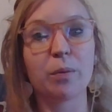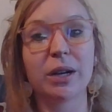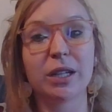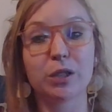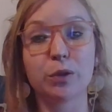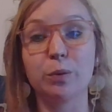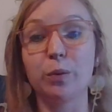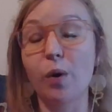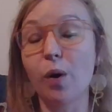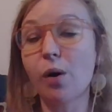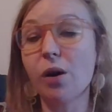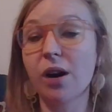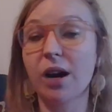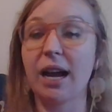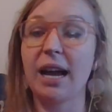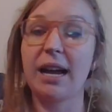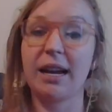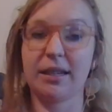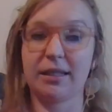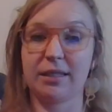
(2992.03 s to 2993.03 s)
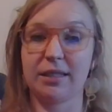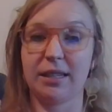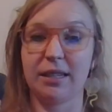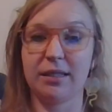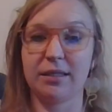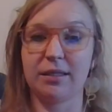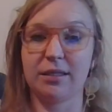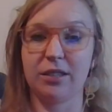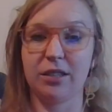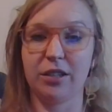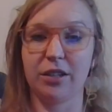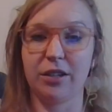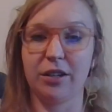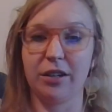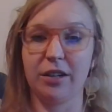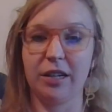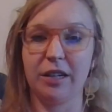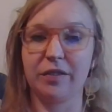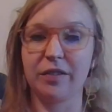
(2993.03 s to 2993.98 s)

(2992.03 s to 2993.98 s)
much more access to her,